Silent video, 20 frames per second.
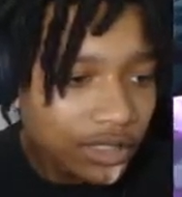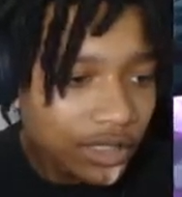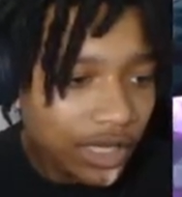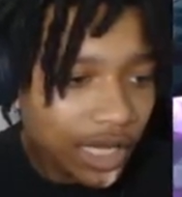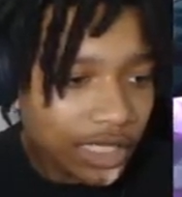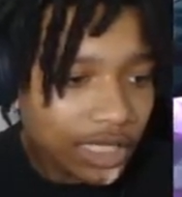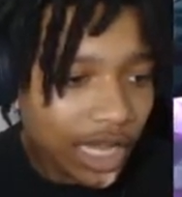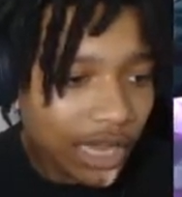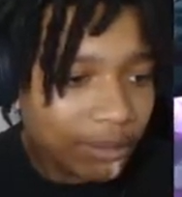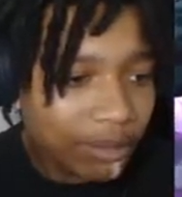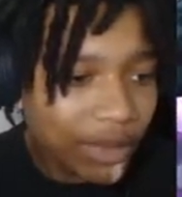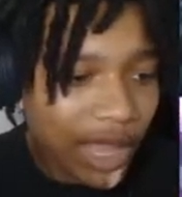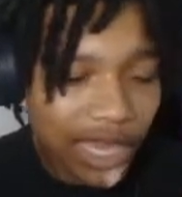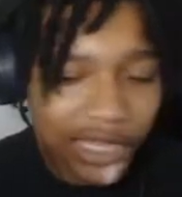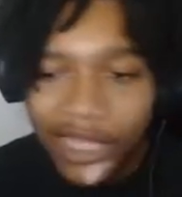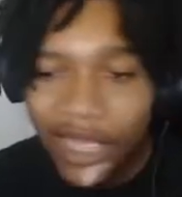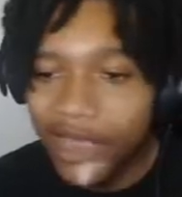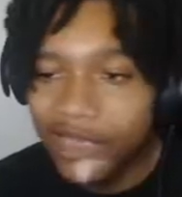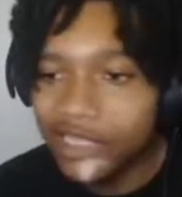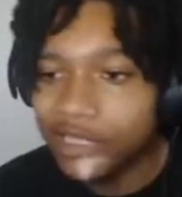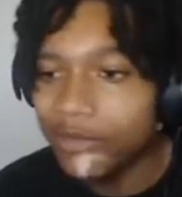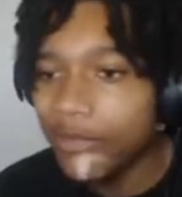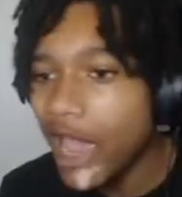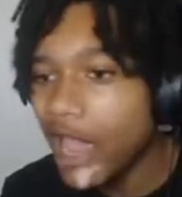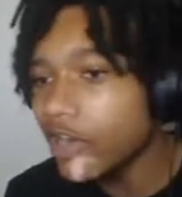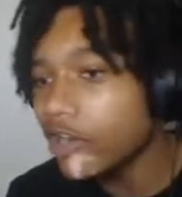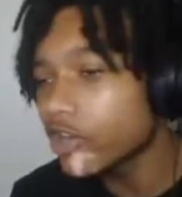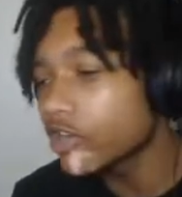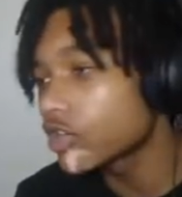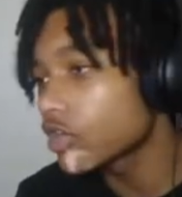I thought Black Lives
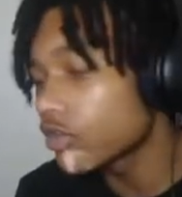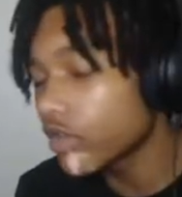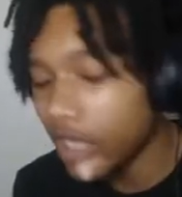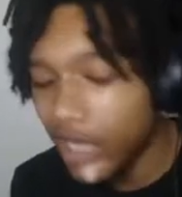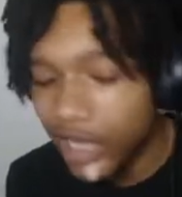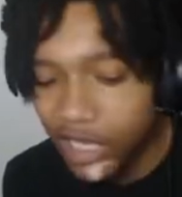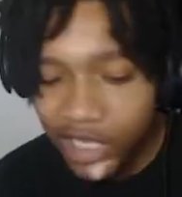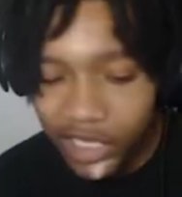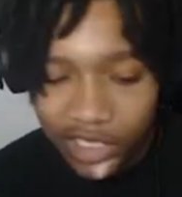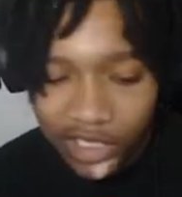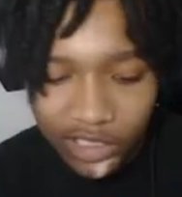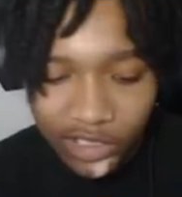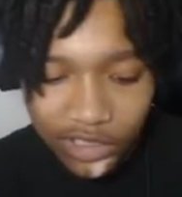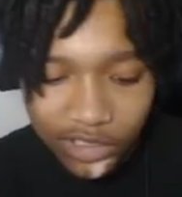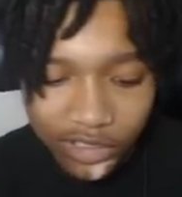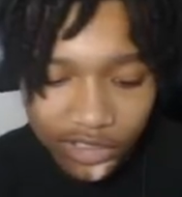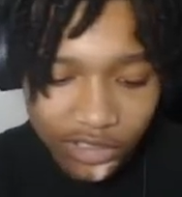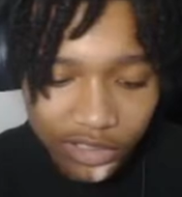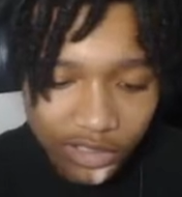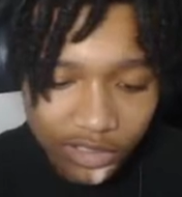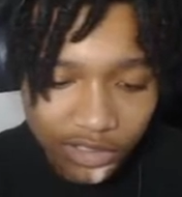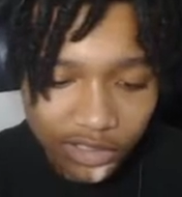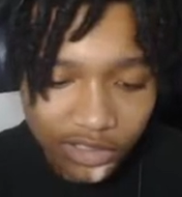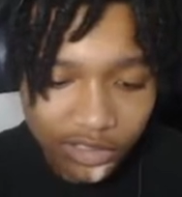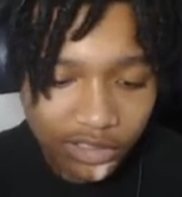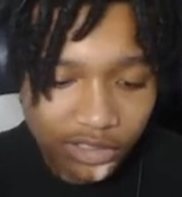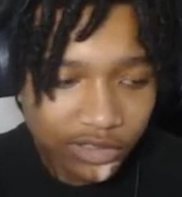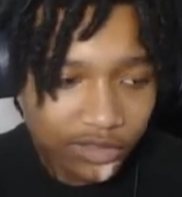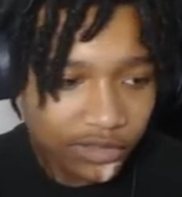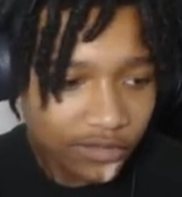Mattered, though, gangy.
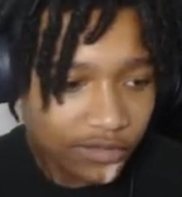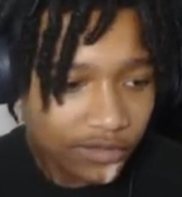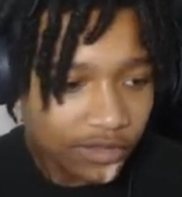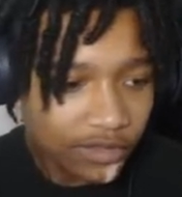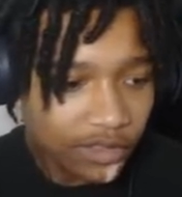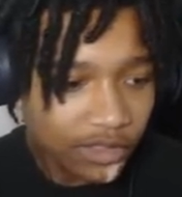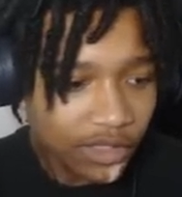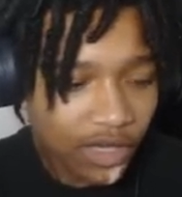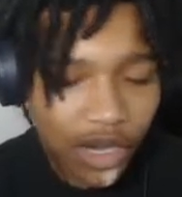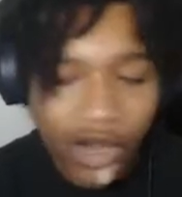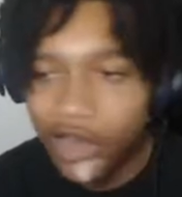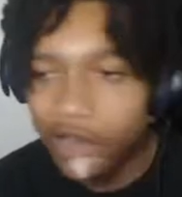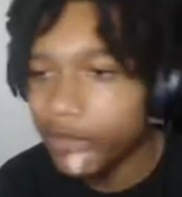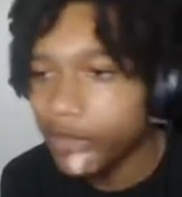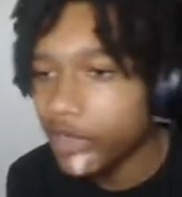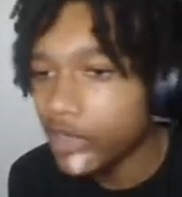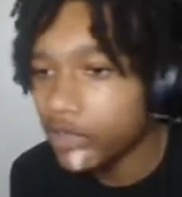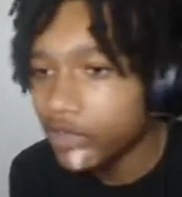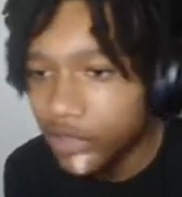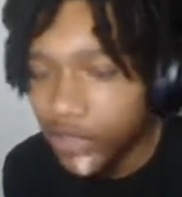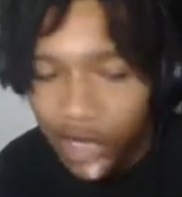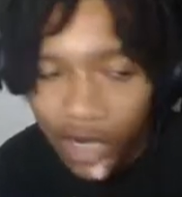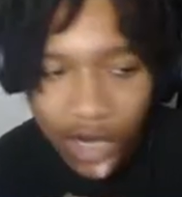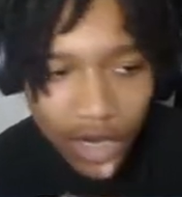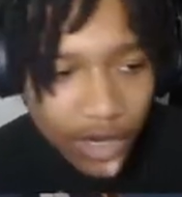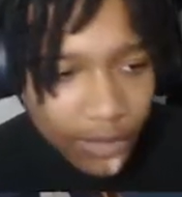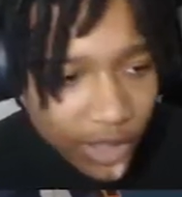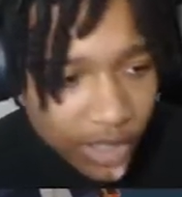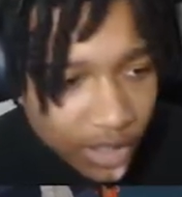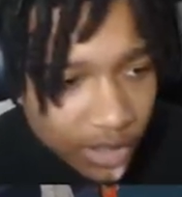Alright, bro.
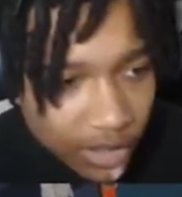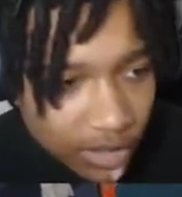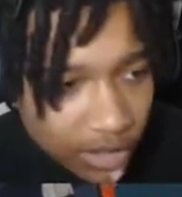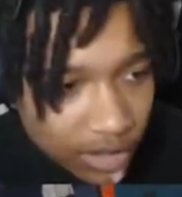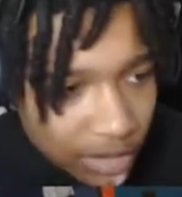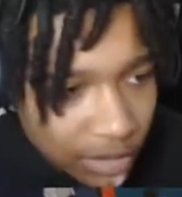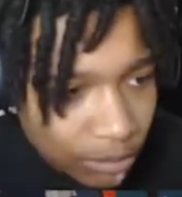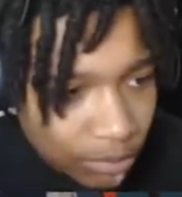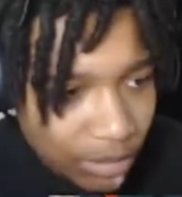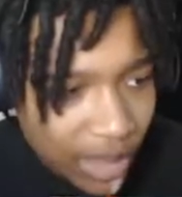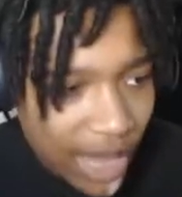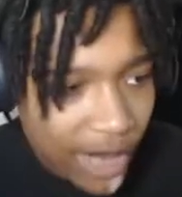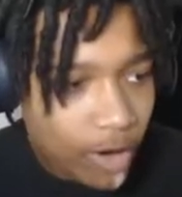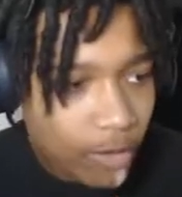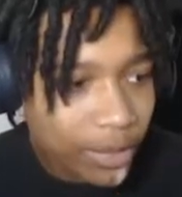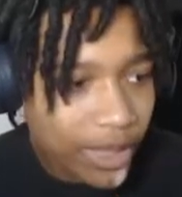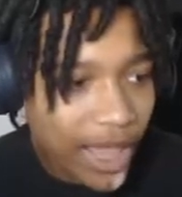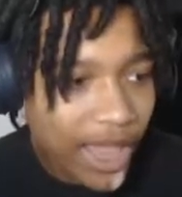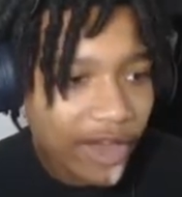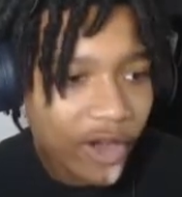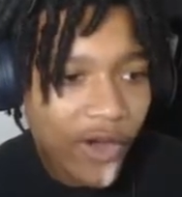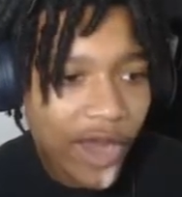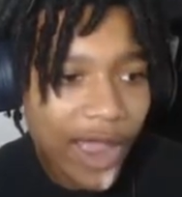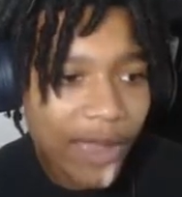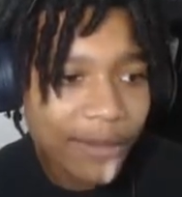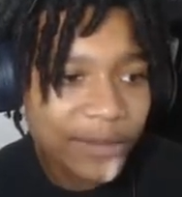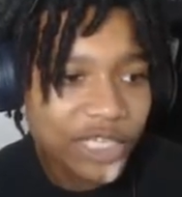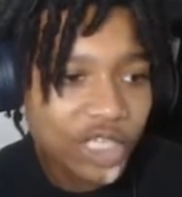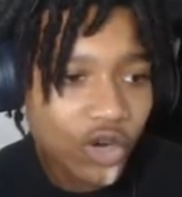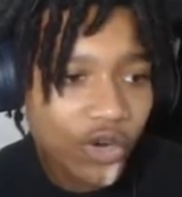Alright, bro. Black on black
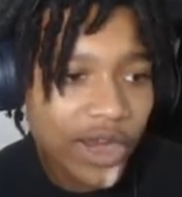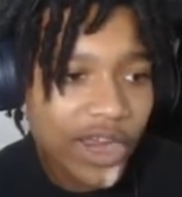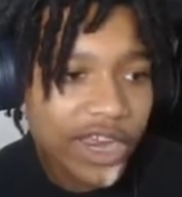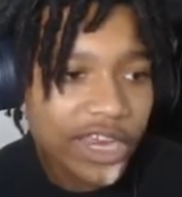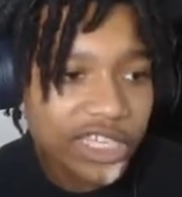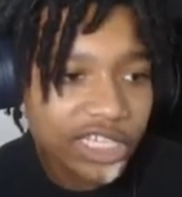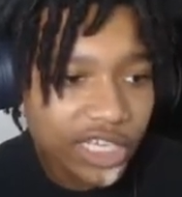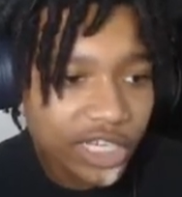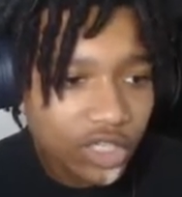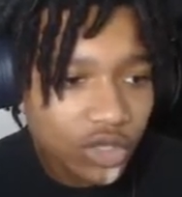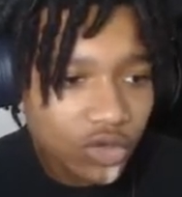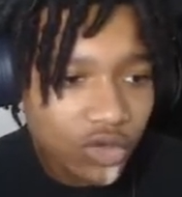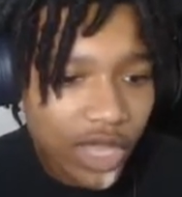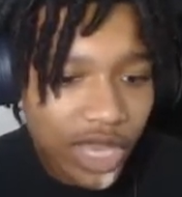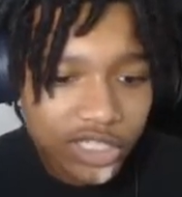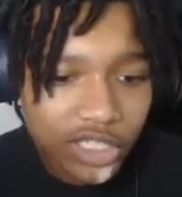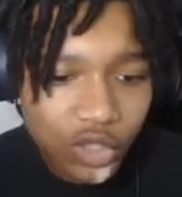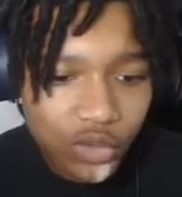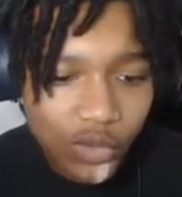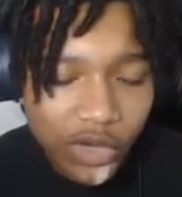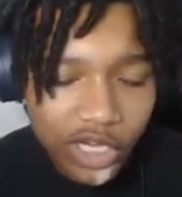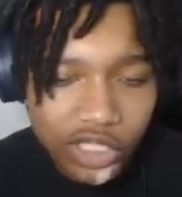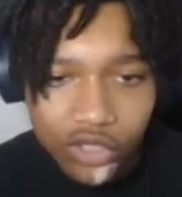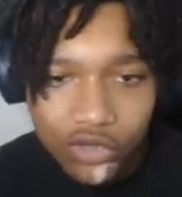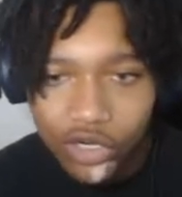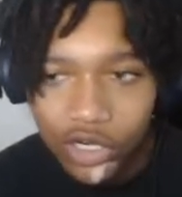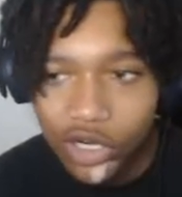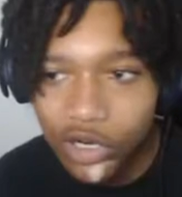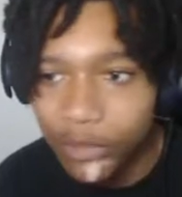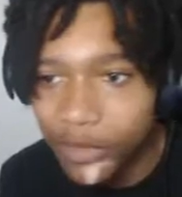crime is crazy in
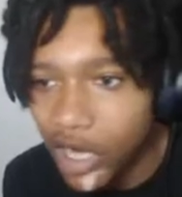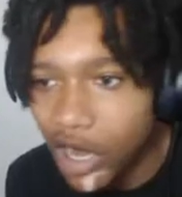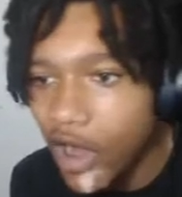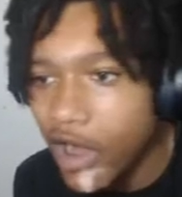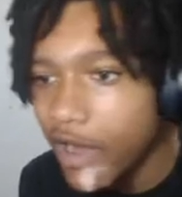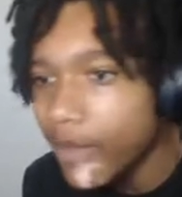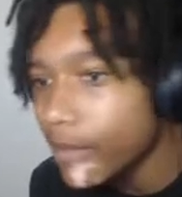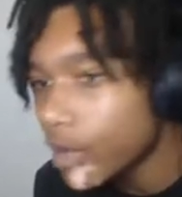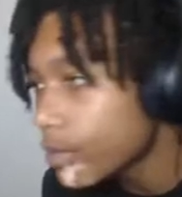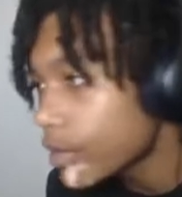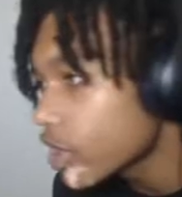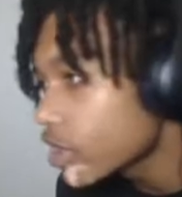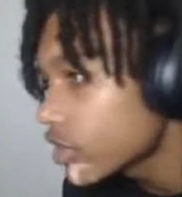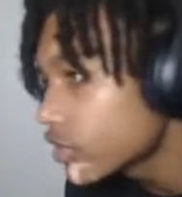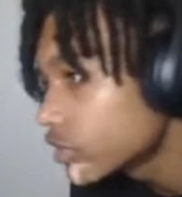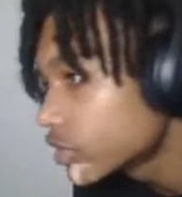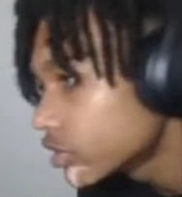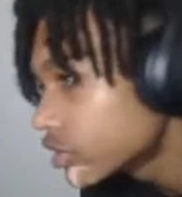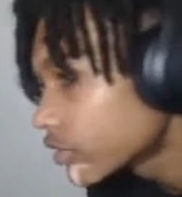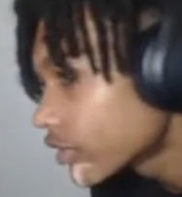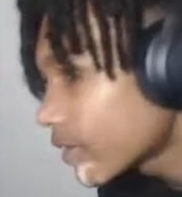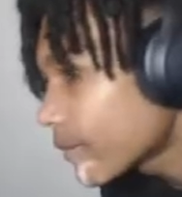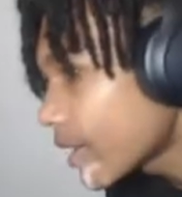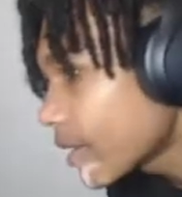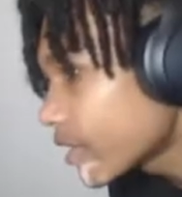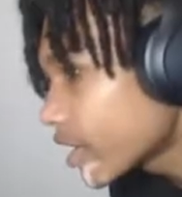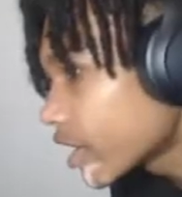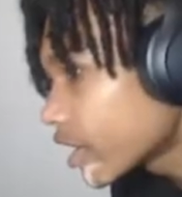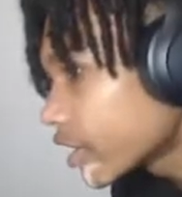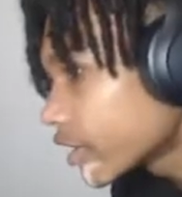2022, though. But alright, bro, bro.
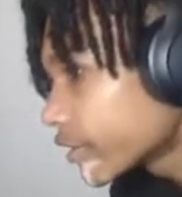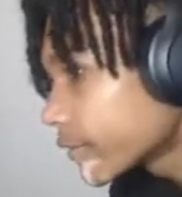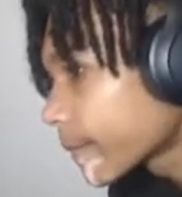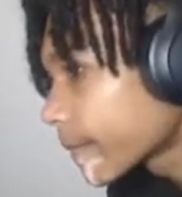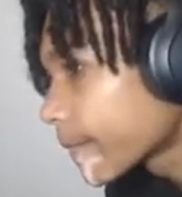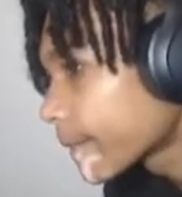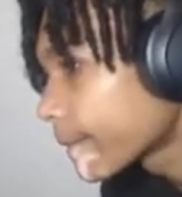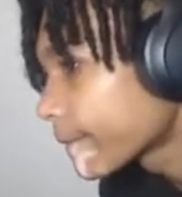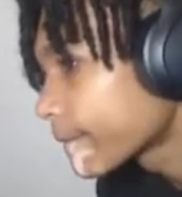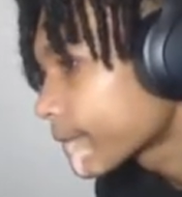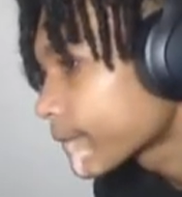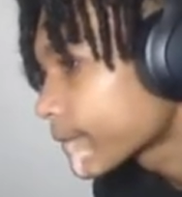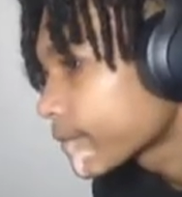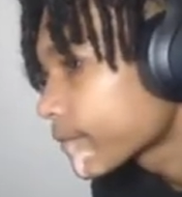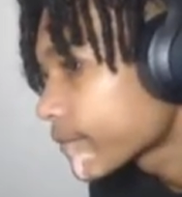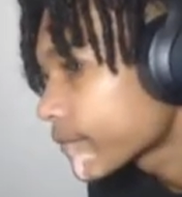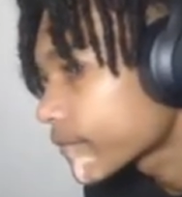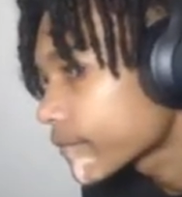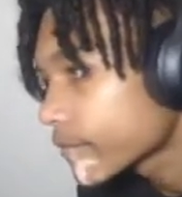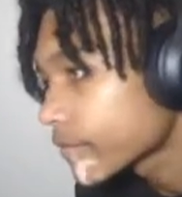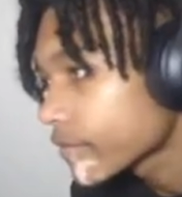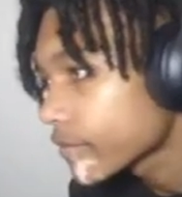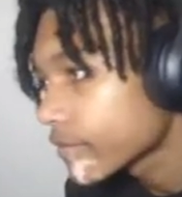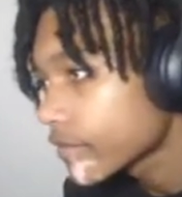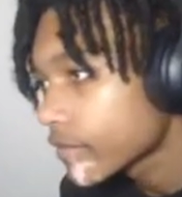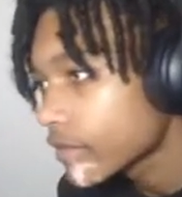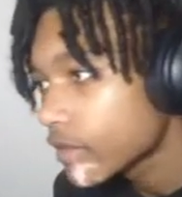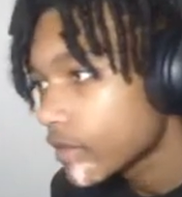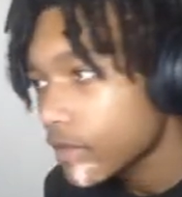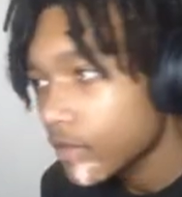Remember that.
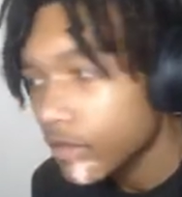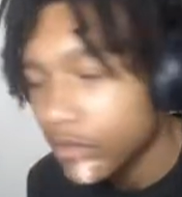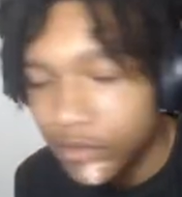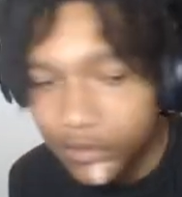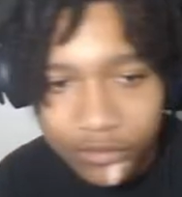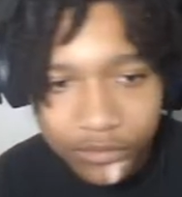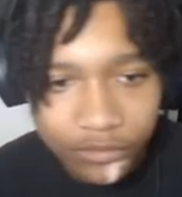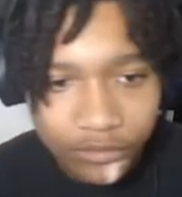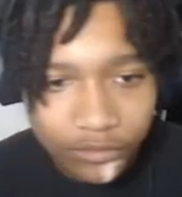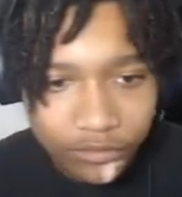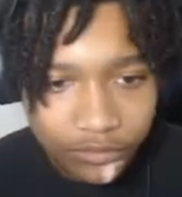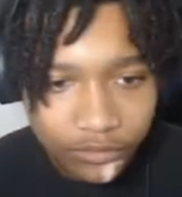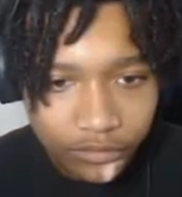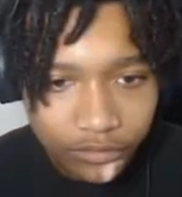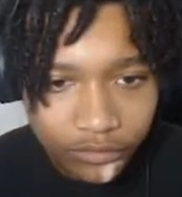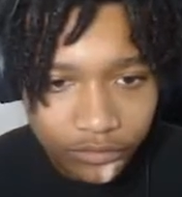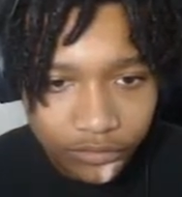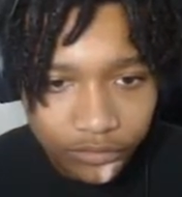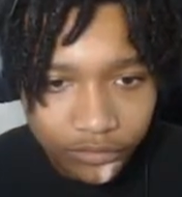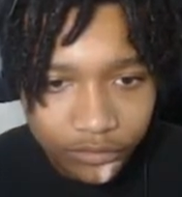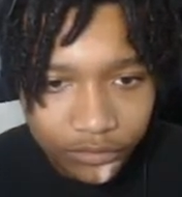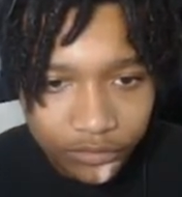Oh, we get fucked.